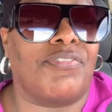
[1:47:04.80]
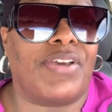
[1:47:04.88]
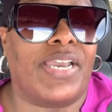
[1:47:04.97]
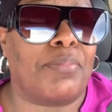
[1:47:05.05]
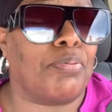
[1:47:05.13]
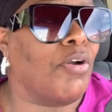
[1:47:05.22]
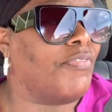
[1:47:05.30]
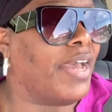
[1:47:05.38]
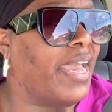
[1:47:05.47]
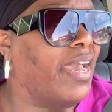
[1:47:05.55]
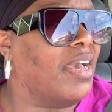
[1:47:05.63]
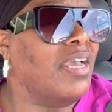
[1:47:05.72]
fake
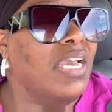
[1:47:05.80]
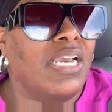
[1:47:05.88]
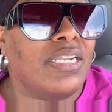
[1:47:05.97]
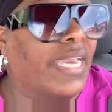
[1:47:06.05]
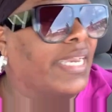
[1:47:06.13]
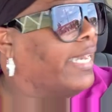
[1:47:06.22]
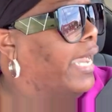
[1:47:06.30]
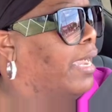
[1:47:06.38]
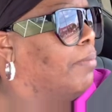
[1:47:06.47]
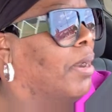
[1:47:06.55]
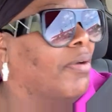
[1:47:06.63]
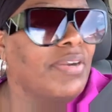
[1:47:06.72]
profile. They
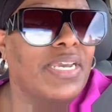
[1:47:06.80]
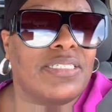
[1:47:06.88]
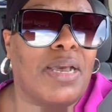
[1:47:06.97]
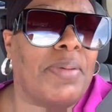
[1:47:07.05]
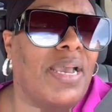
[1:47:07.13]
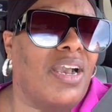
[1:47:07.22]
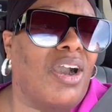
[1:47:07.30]
came over there talking about,